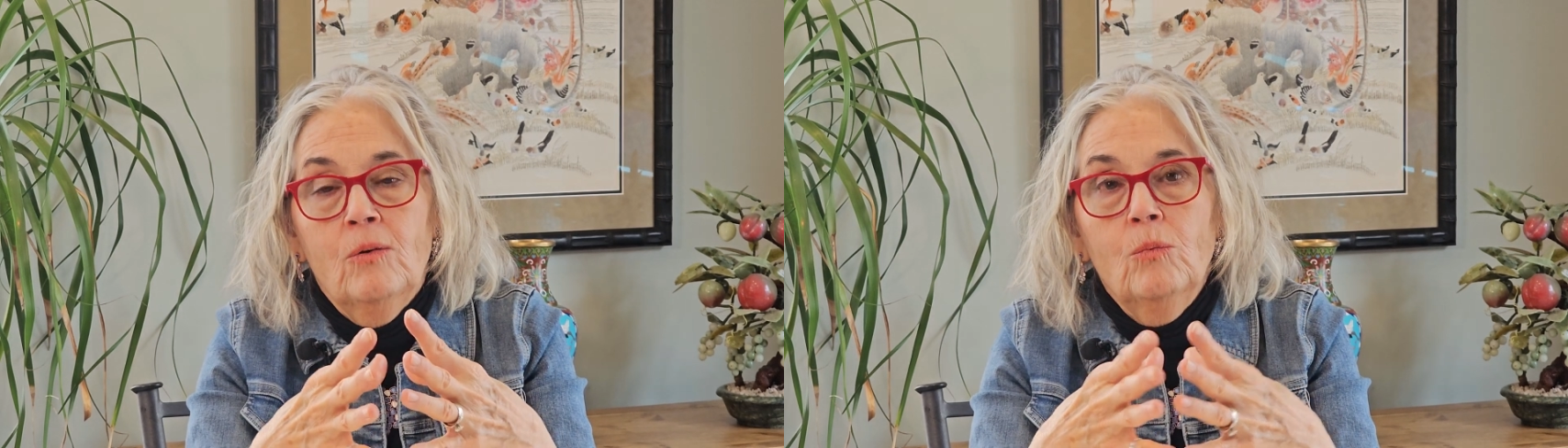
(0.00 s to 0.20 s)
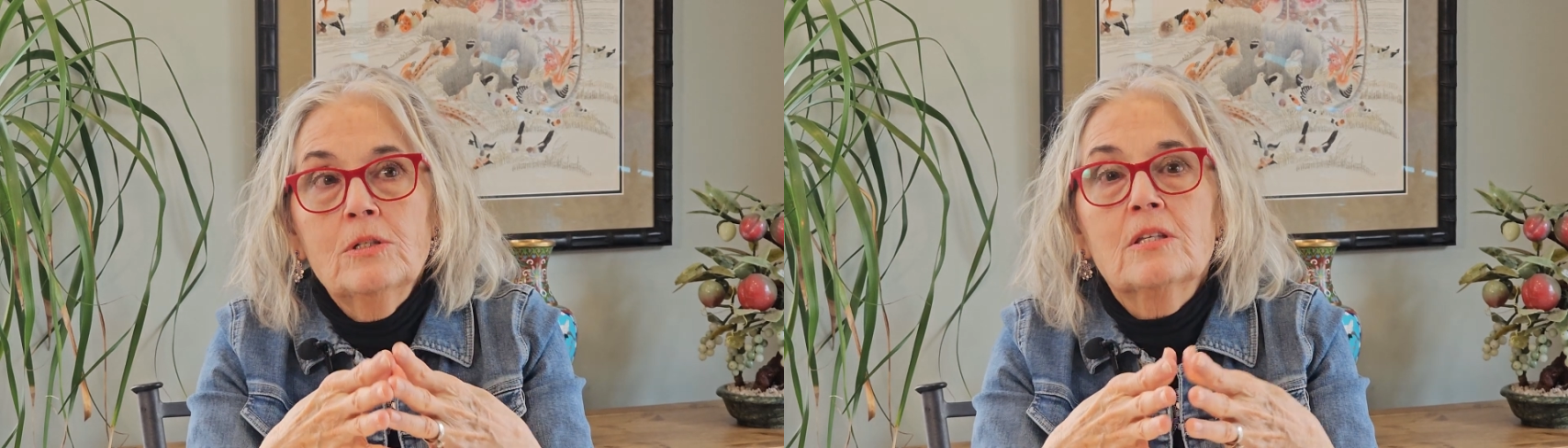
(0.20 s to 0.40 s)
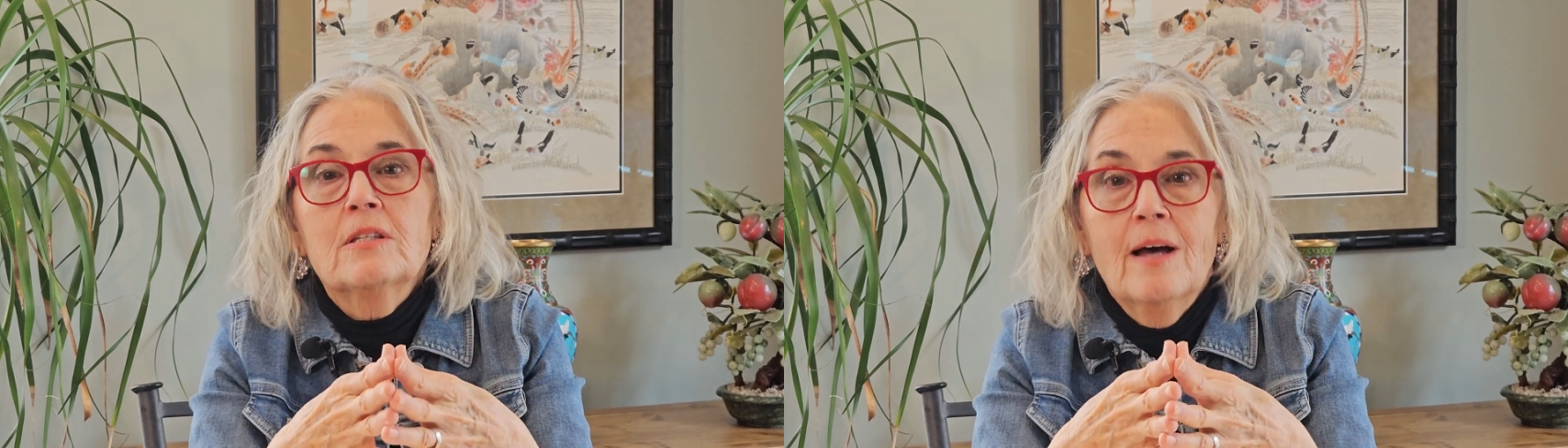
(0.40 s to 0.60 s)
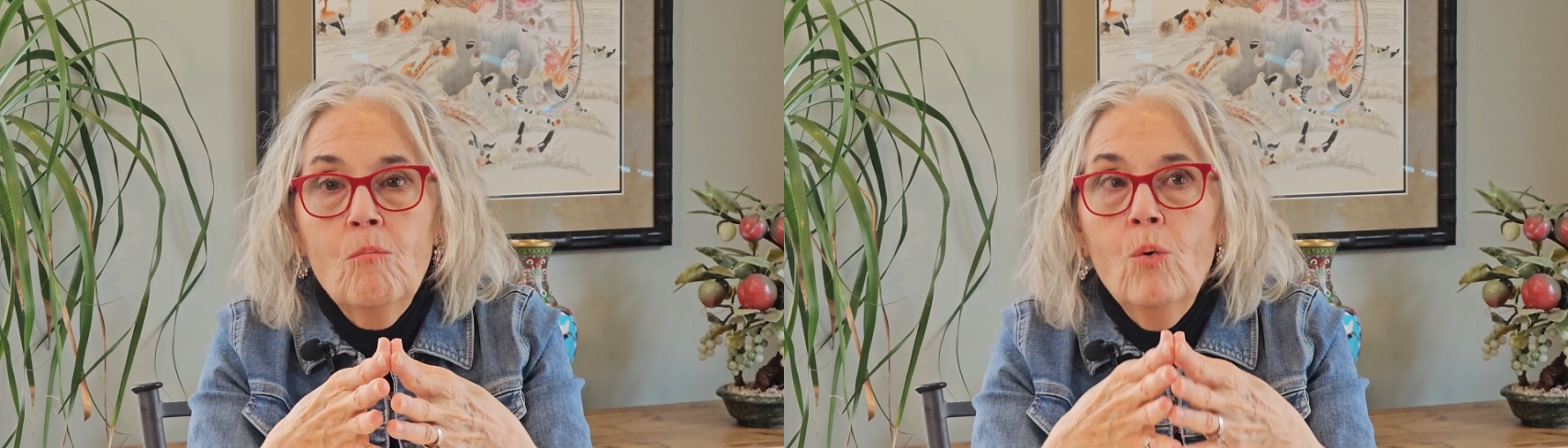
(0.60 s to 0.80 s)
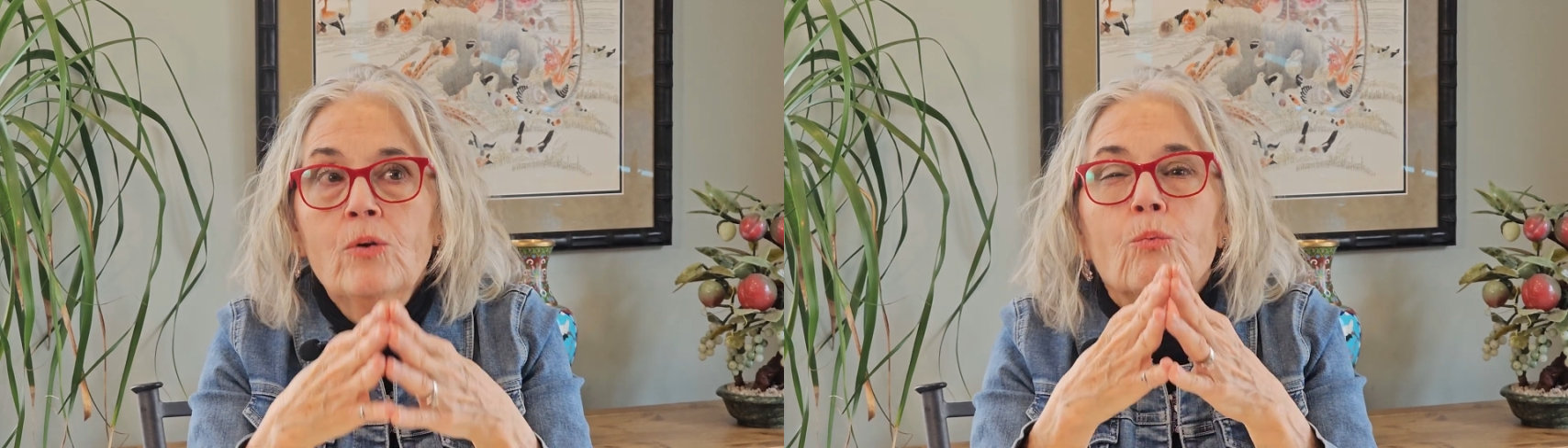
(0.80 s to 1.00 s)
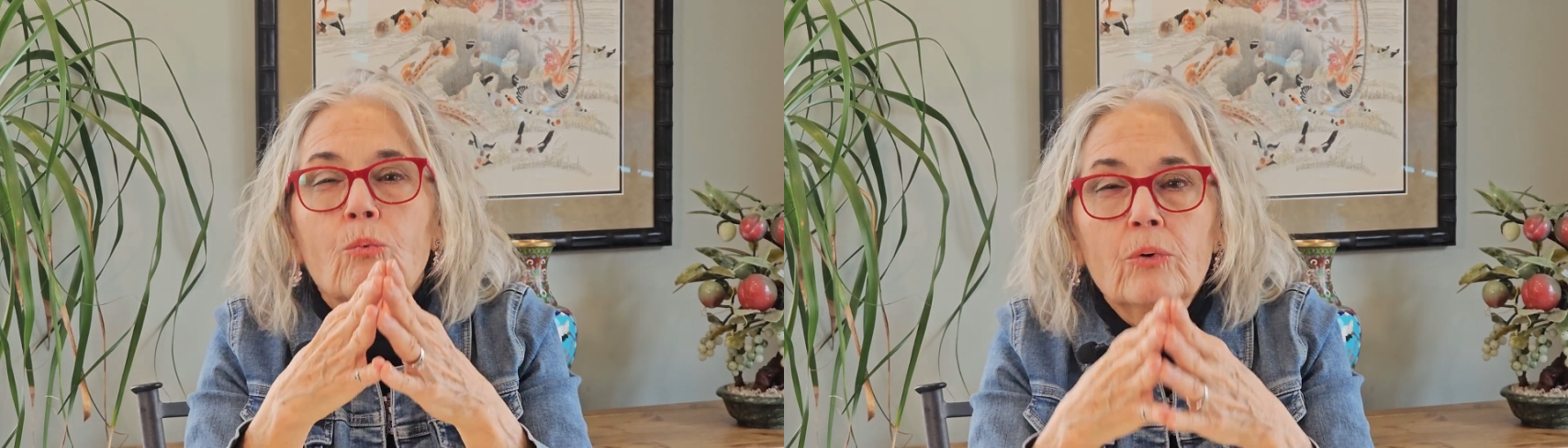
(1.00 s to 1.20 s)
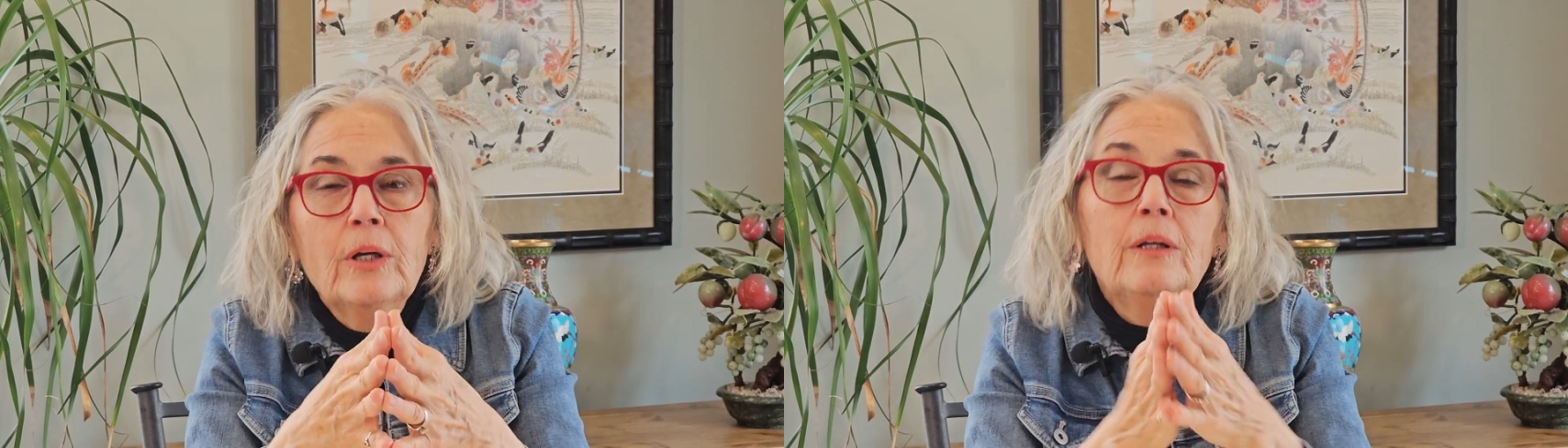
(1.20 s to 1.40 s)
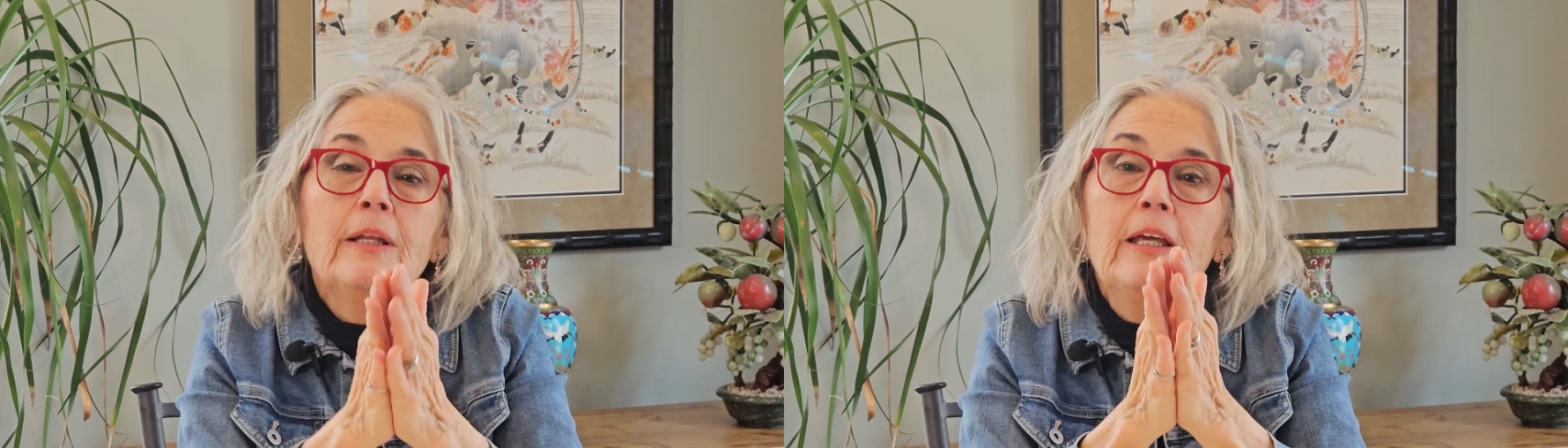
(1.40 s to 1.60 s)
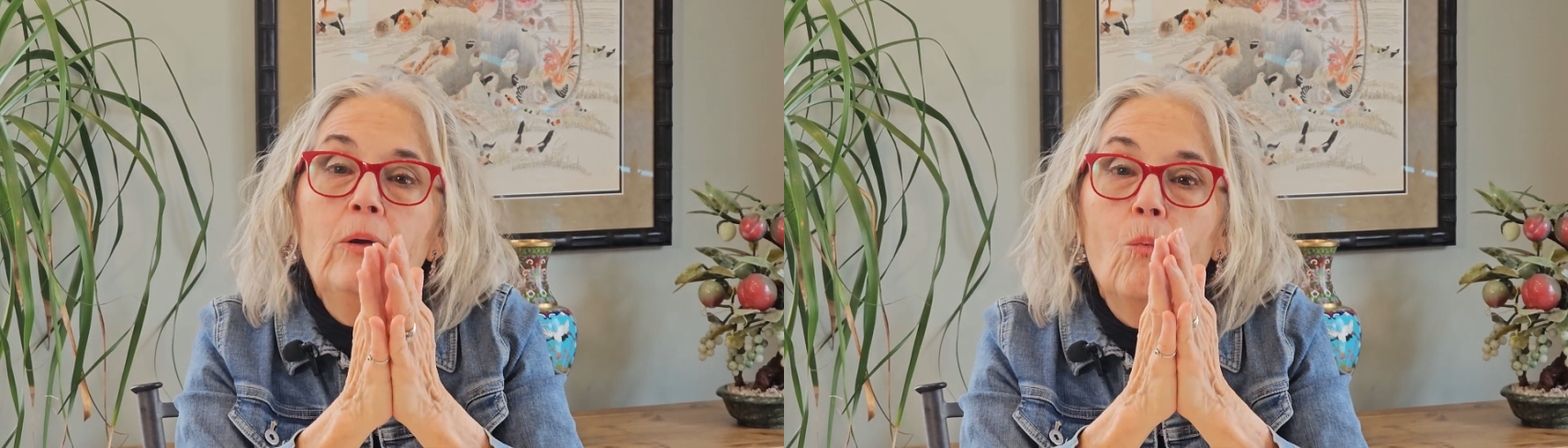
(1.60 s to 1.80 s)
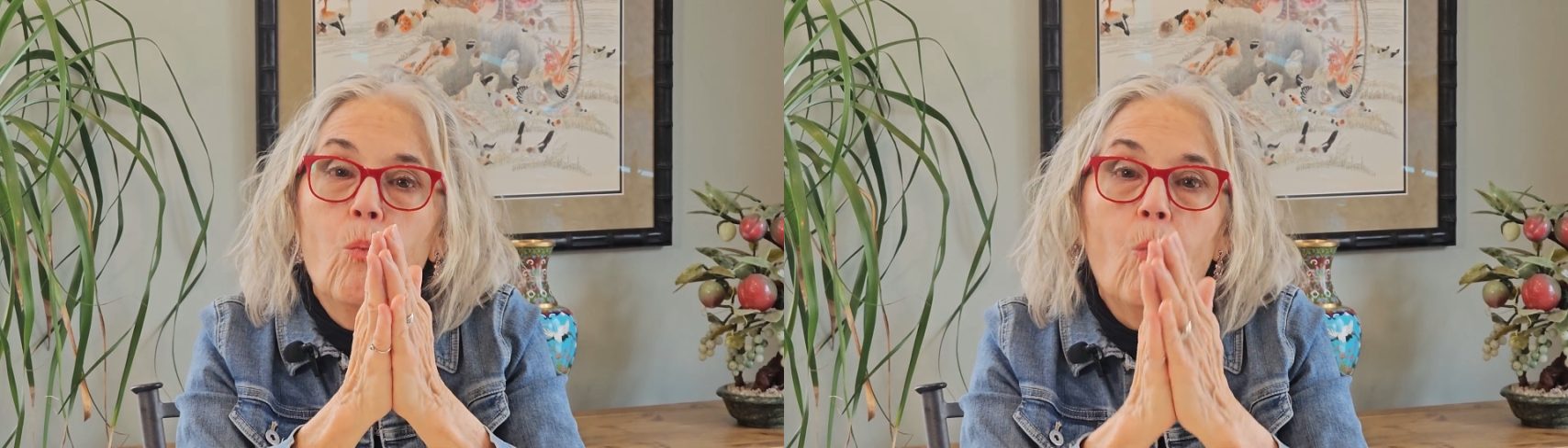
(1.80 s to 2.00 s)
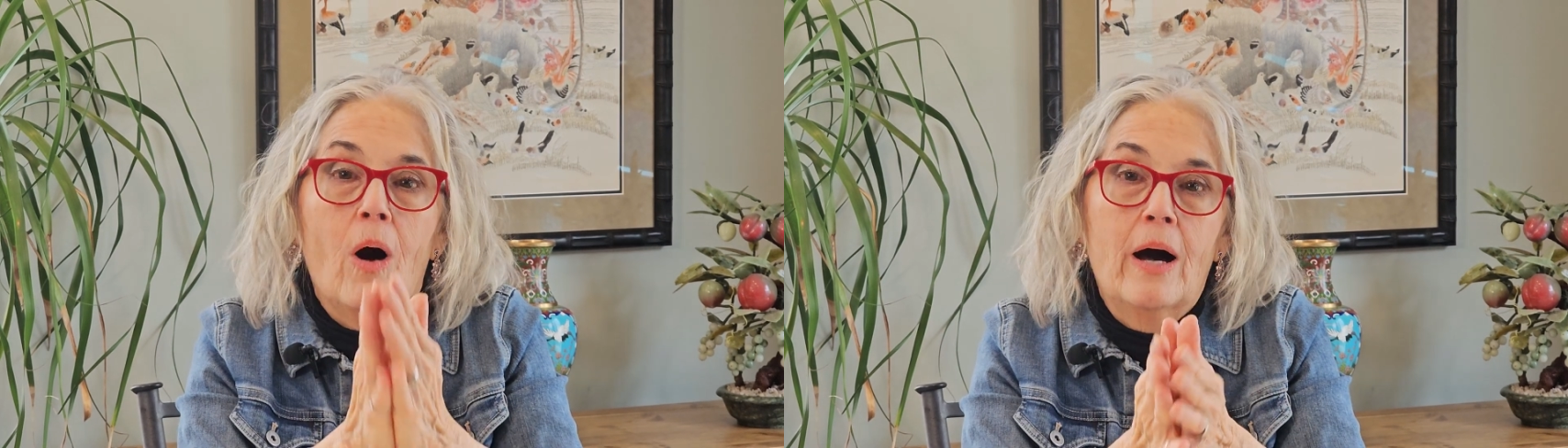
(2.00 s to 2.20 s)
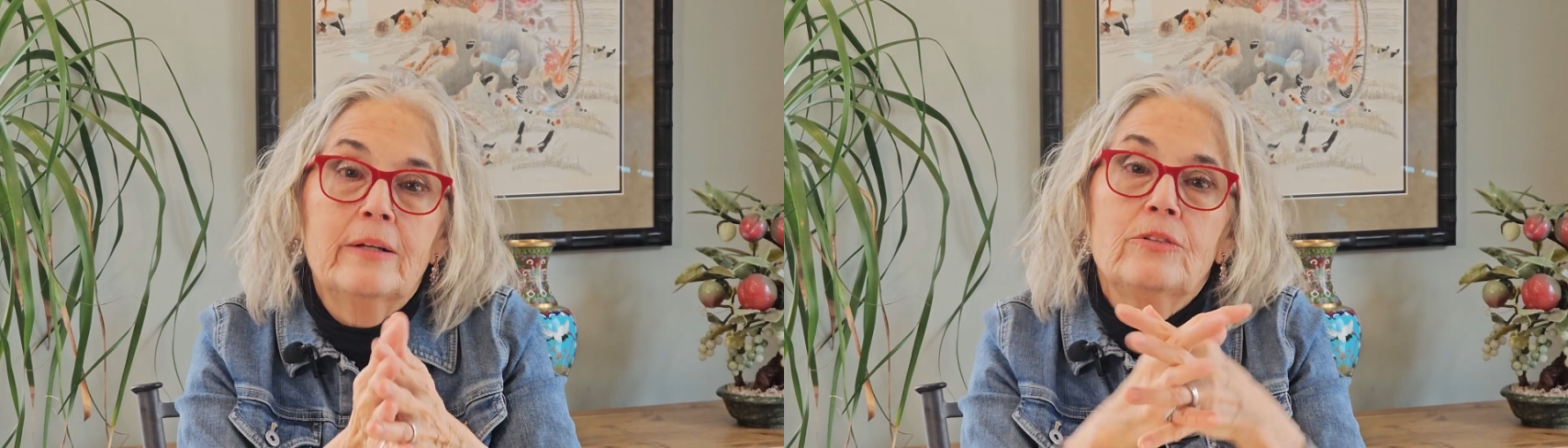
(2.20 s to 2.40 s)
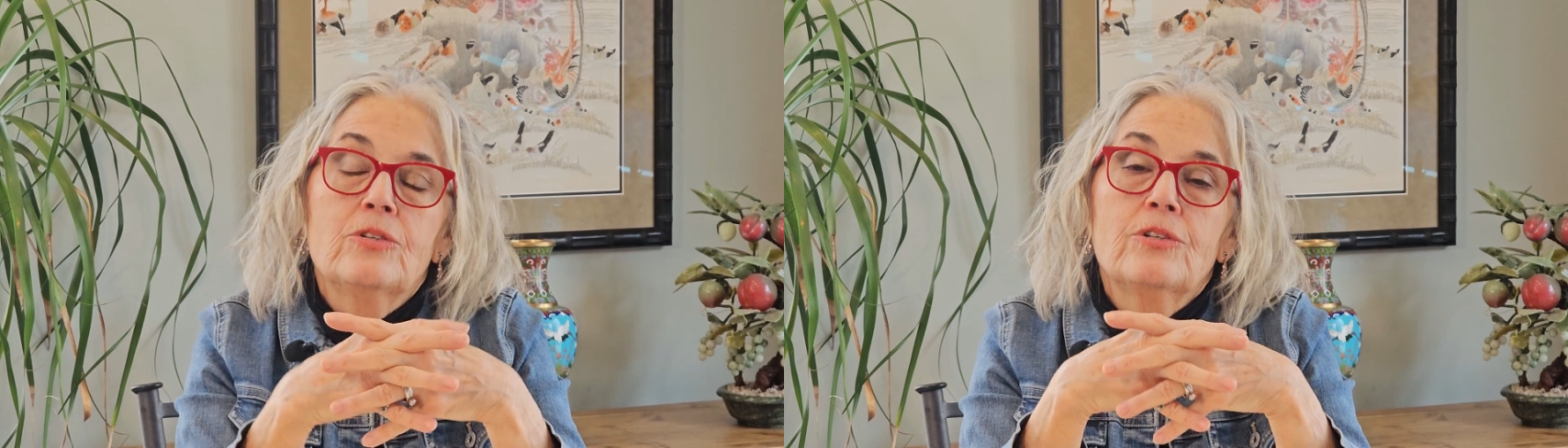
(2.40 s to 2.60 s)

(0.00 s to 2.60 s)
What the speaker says: when someone really wants